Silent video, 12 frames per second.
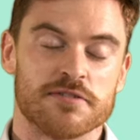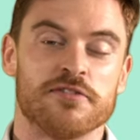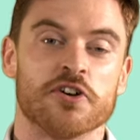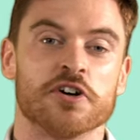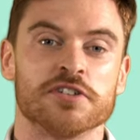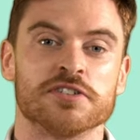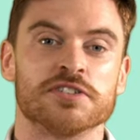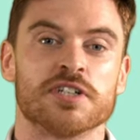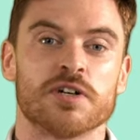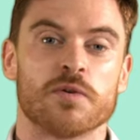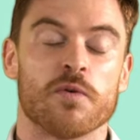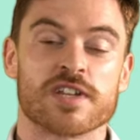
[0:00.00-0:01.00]
Fionn
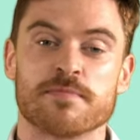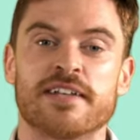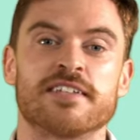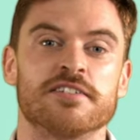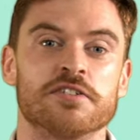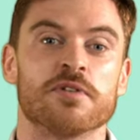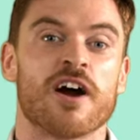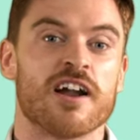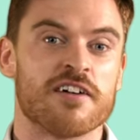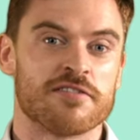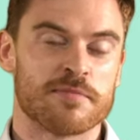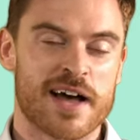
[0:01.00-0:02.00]
wasn't meant to do higher
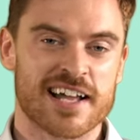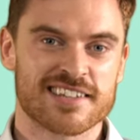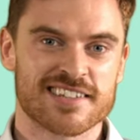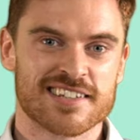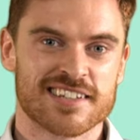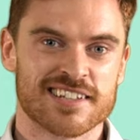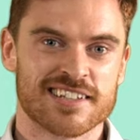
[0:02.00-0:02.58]
level maths,